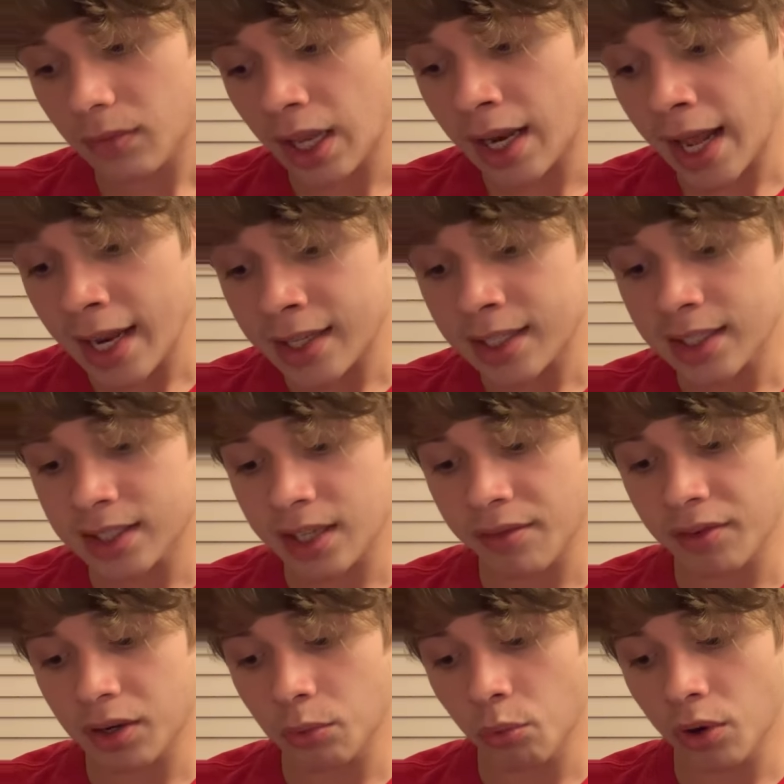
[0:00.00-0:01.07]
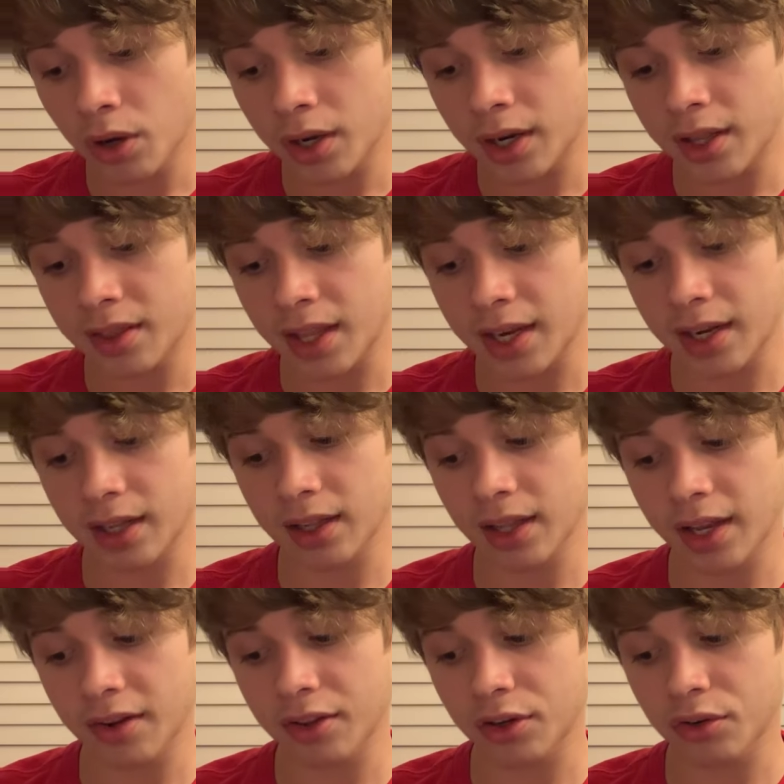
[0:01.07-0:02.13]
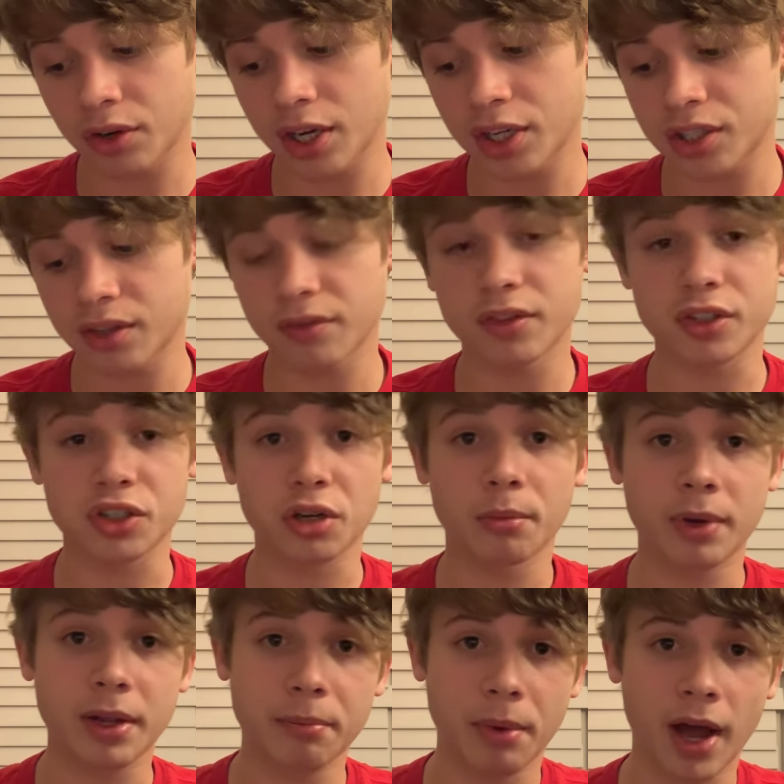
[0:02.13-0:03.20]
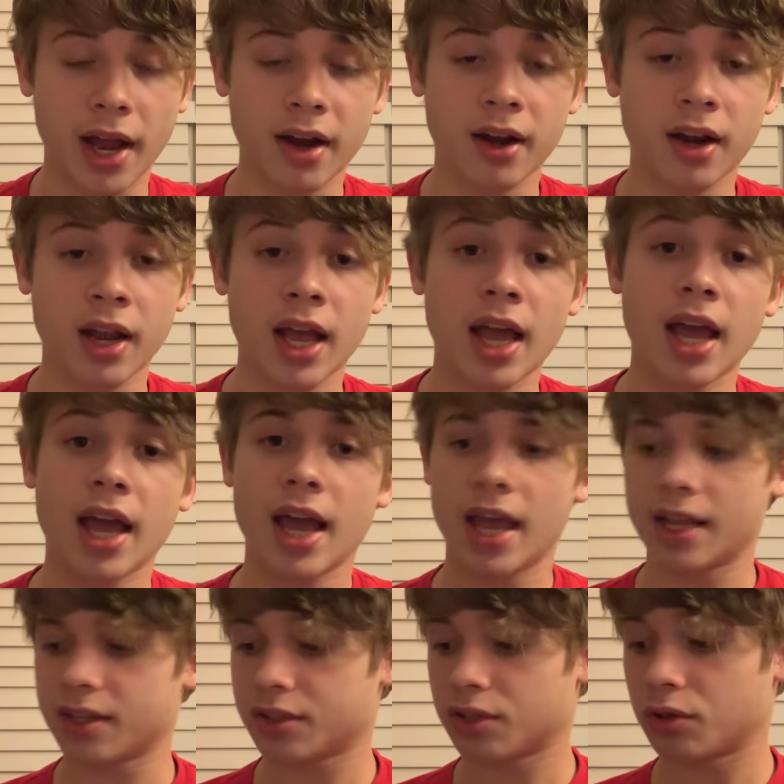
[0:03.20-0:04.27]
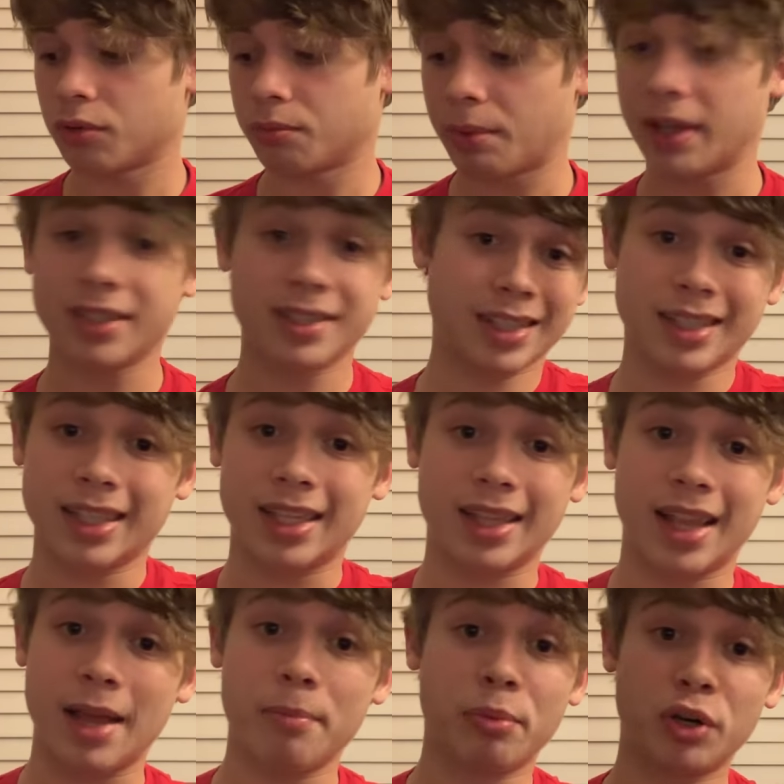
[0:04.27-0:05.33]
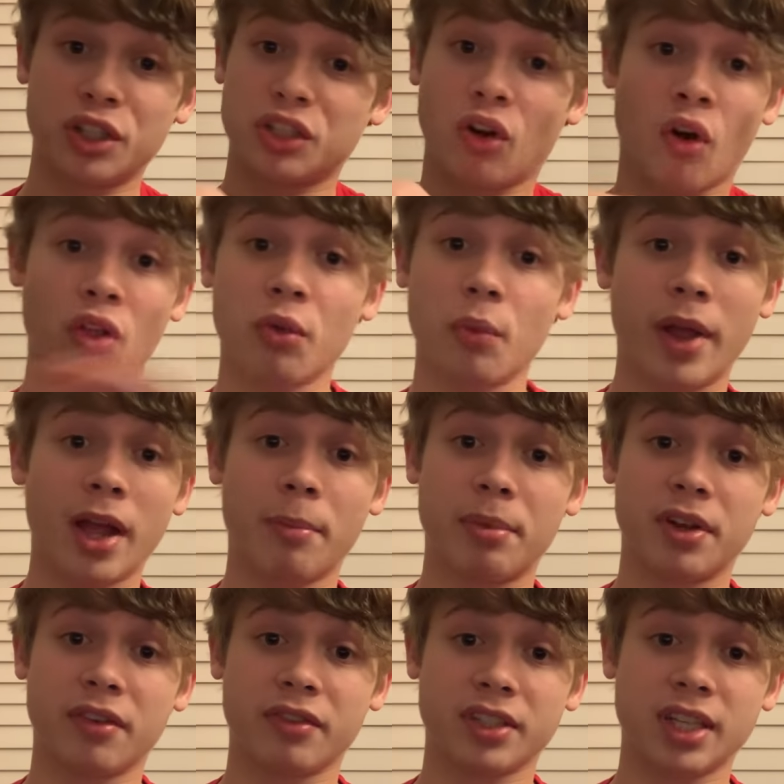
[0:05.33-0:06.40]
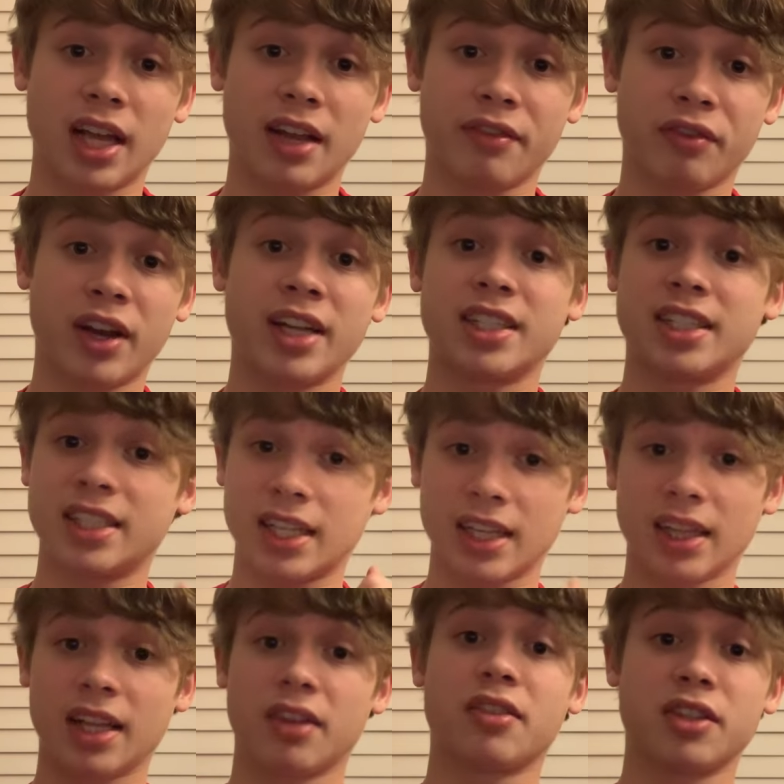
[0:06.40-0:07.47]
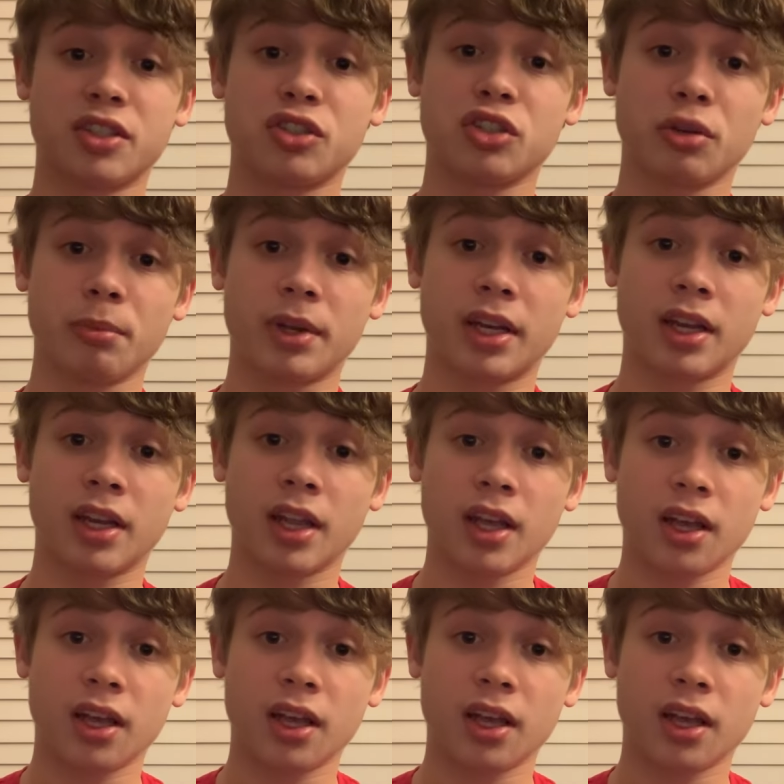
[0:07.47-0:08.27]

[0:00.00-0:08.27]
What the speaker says: in 1871, they declare the creation of the German Empire. And so basically, they push all the way up into Versailles in France and declared this German